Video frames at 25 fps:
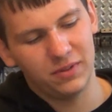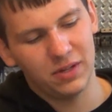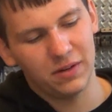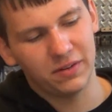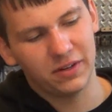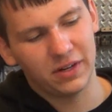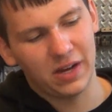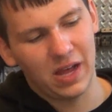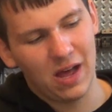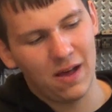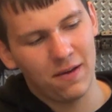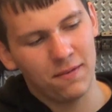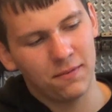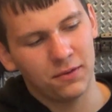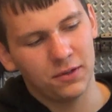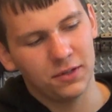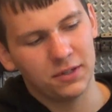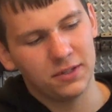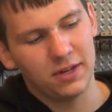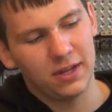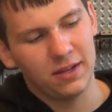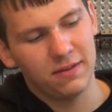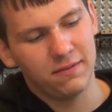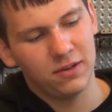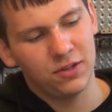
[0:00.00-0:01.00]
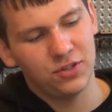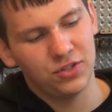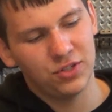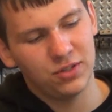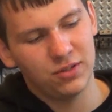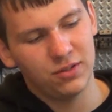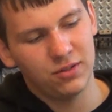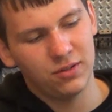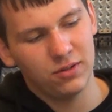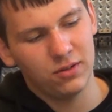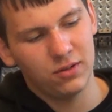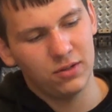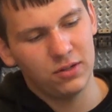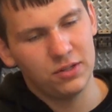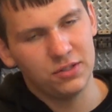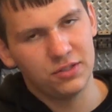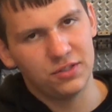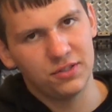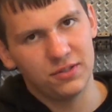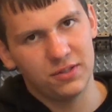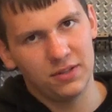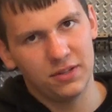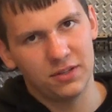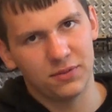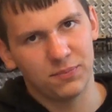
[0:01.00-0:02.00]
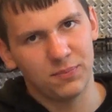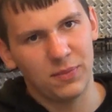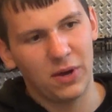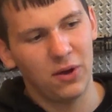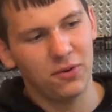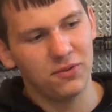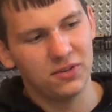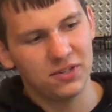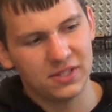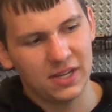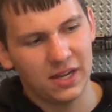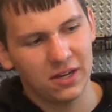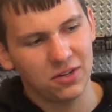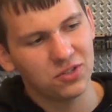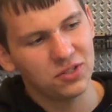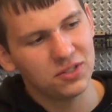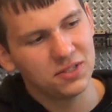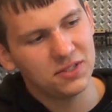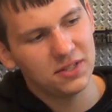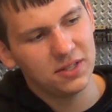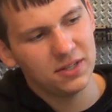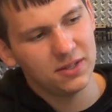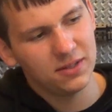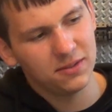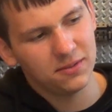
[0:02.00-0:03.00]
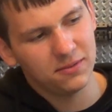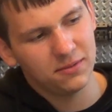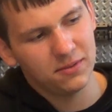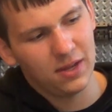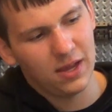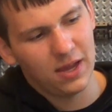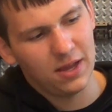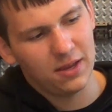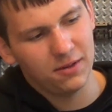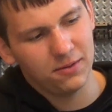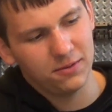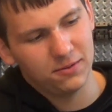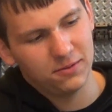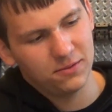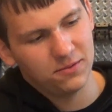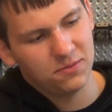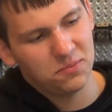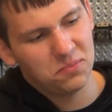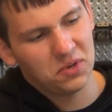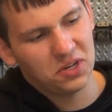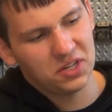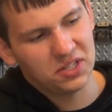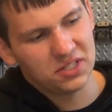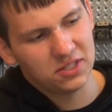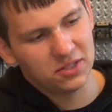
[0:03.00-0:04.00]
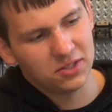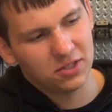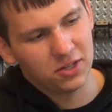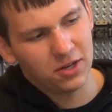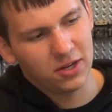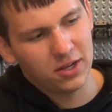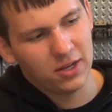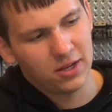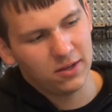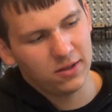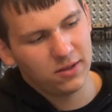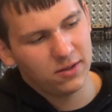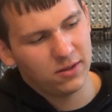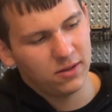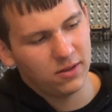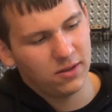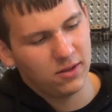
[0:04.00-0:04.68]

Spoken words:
ever have good night vision, is this mount is actually steel and it's pretty sturdy.